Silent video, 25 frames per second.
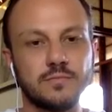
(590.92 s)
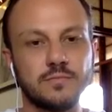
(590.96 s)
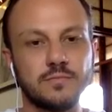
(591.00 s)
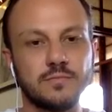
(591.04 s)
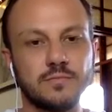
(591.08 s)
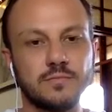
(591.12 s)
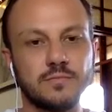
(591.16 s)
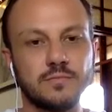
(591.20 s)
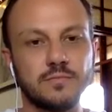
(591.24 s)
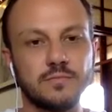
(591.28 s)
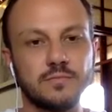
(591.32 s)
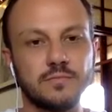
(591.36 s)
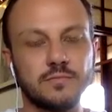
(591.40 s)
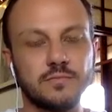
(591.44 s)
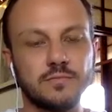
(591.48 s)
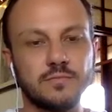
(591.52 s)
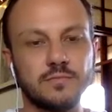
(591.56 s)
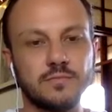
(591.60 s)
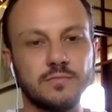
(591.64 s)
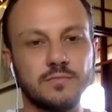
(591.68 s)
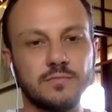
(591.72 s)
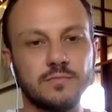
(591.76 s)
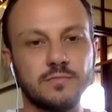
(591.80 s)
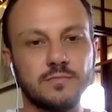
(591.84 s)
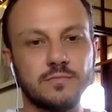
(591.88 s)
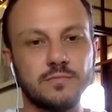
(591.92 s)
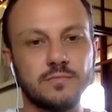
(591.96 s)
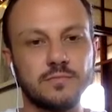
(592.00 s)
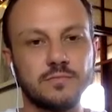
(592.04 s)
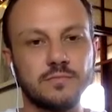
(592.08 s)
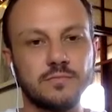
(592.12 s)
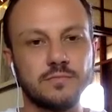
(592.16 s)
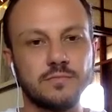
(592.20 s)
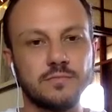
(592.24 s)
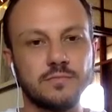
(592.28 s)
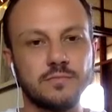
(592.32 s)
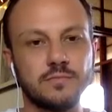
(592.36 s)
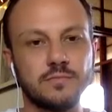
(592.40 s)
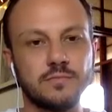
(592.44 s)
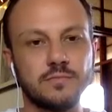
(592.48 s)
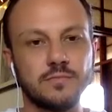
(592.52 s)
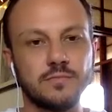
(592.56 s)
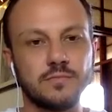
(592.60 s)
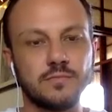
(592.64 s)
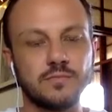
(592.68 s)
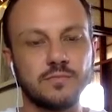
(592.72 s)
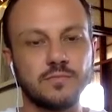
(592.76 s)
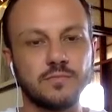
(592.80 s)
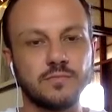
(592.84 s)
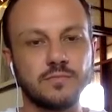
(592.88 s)

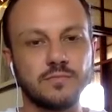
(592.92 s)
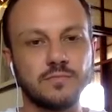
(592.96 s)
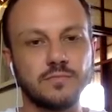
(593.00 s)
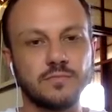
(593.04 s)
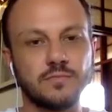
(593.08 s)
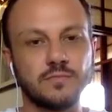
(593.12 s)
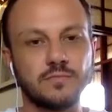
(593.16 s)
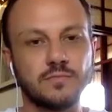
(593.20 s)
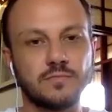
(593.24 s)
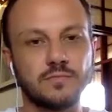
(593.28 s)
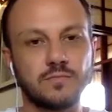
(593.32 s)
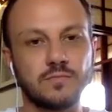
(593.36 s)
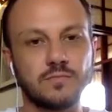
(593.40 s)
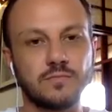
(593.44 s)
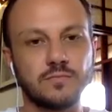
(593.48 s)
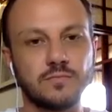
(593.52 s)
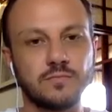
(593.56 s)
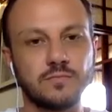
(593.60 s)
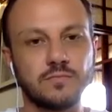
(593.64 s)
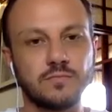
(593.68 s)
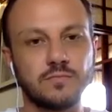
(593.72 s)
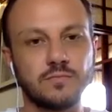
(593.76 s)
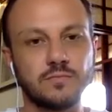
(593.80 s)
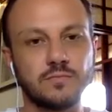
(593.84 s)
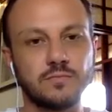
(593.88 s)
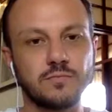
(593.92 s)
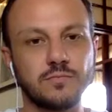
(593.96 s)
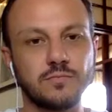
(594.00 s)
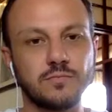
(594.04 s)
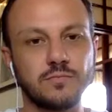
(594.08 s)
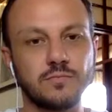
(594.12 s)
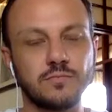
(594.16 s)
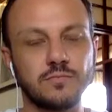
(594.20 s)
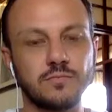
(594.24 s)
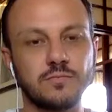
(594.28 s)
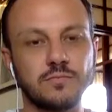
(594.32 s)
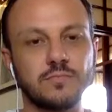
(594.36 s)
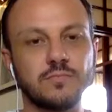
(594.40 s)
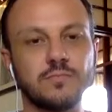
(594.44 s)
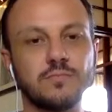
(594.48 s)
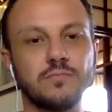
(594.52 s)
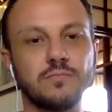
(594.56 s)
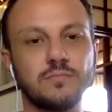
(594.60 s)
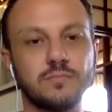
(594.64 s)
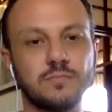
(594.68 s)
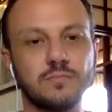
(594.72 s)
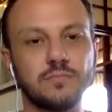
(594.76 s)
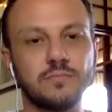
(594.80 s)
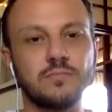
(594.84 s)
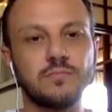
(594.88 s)

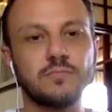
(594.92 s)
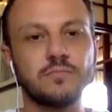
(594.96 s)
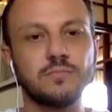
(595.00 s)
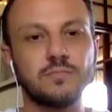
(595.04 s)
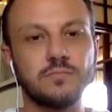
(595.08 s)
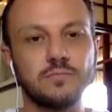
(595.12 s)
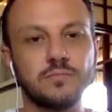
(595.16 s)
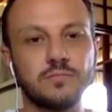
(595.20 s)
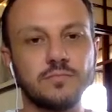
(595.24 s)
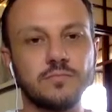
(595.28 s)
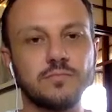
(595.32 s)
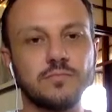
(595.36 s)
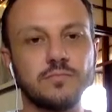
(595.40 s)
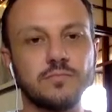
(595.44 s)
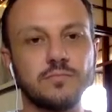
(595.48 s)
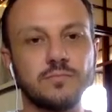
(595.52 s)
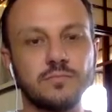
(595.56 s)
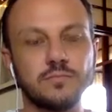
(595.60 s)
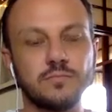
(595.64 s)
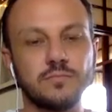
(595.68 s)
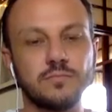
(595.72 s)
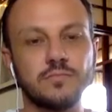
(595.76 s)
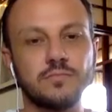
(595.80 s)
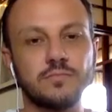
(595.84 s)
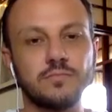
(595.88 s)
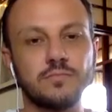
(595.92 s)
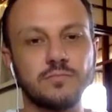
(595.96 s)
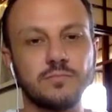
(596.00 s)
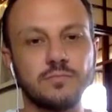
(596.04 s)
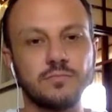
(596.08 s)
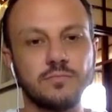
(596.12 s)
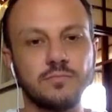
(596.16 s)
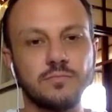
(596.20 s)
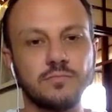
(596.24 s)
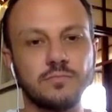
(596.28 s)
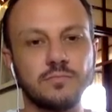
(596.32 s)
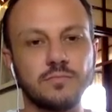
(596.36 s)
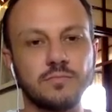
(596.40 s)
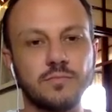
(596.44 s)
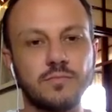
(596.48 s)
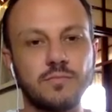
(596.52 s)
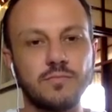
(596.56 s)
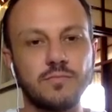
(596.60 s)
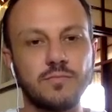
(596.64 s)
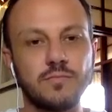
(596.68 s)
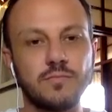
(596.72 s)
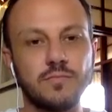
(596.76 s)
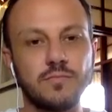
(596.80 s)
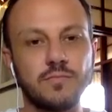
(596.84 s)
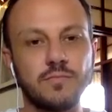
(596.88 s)

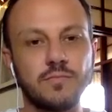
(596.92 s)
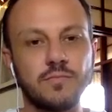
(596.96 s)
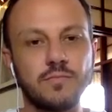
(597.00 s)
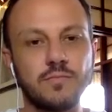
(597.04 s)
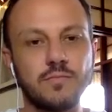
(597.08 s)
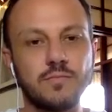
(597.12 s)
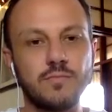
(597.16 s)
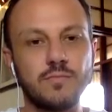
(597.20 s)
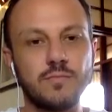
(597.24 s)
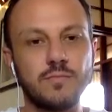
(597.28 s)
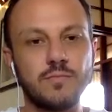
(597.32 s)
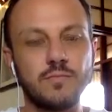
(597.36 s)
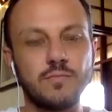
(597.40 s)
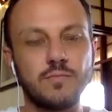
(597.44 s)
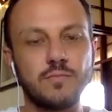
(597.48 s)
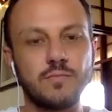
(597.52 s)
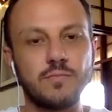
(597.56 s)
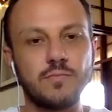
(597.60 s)
(silent)